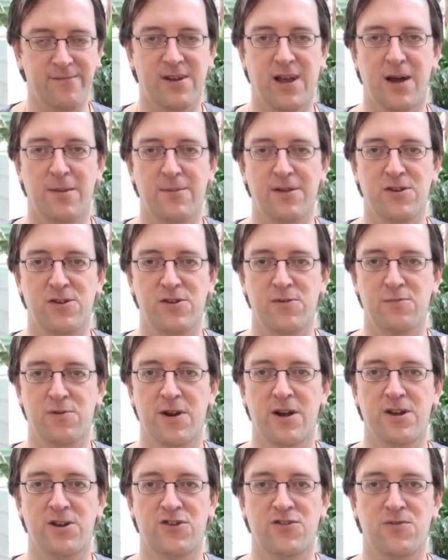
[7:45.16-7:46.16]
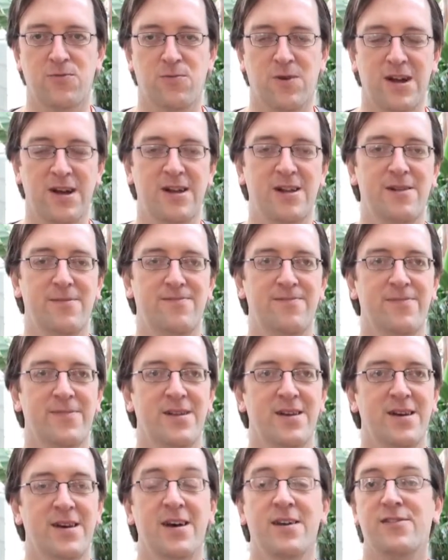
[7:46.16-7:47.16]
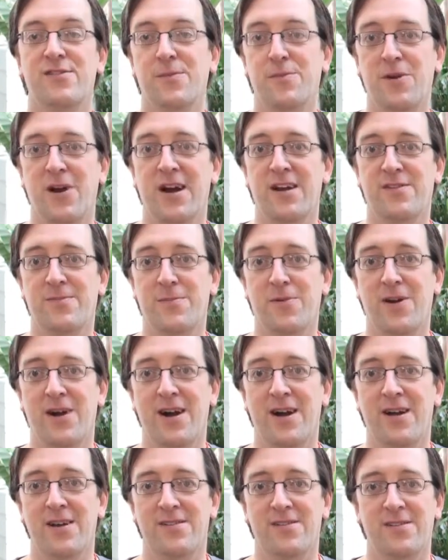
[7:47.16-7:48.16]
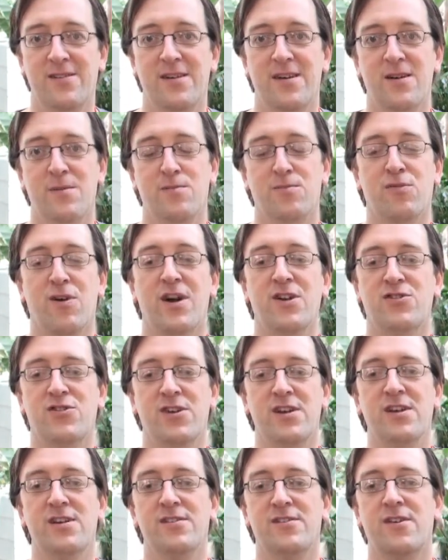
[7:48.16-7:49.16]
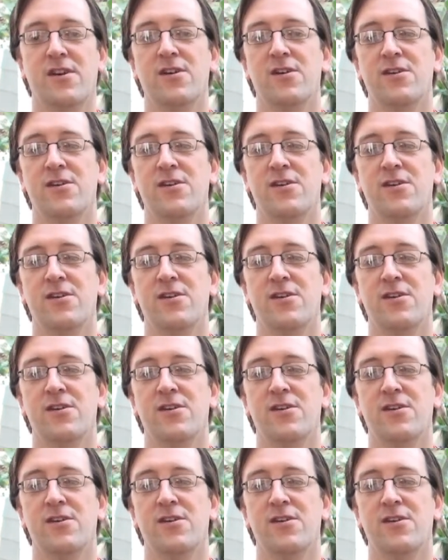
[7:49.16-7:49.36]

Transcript: come and do brunch. Well, surprise, surprise, brunch is